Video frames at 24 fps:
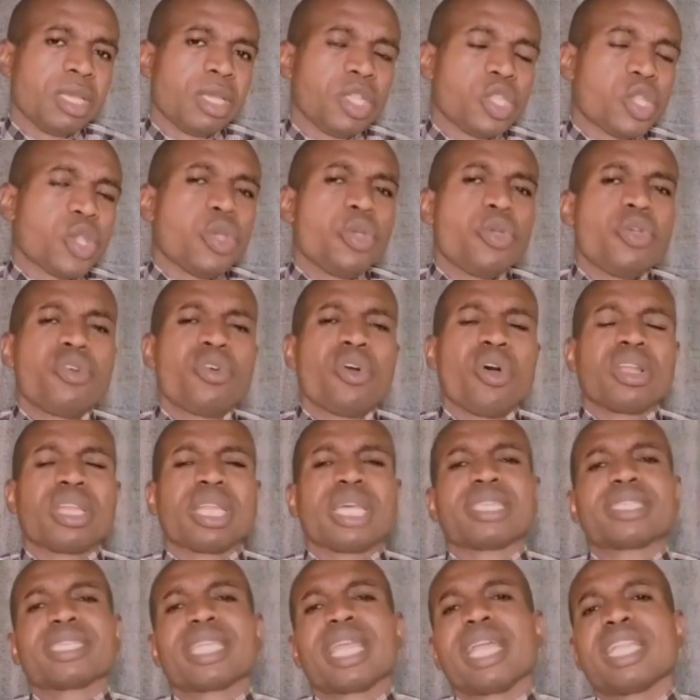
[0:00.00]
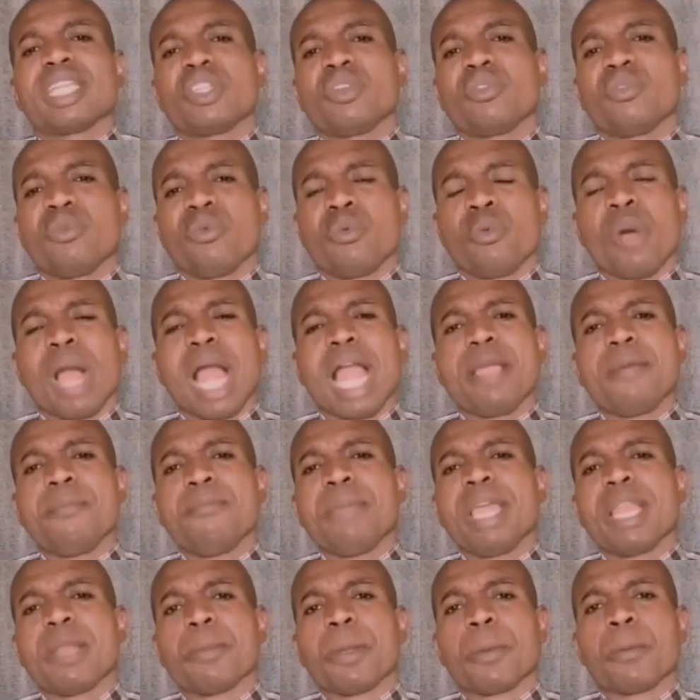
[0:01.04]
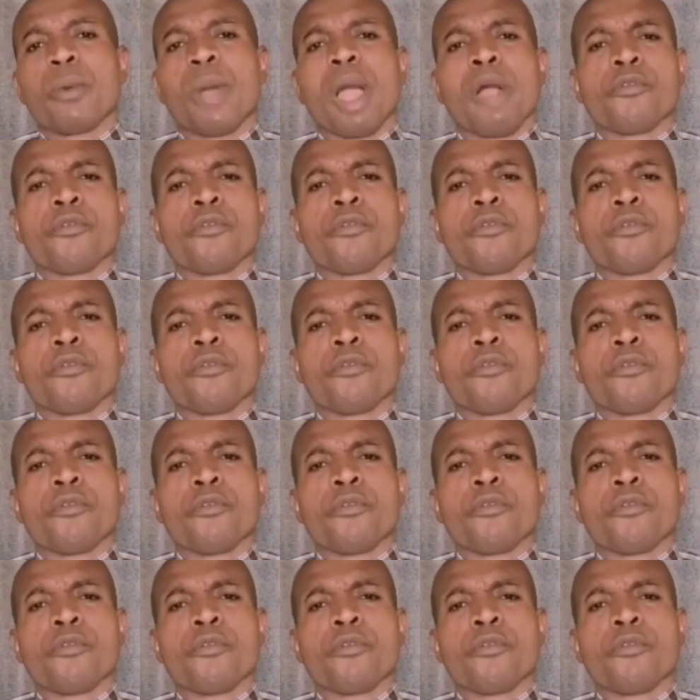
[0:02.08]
Do you understand why many people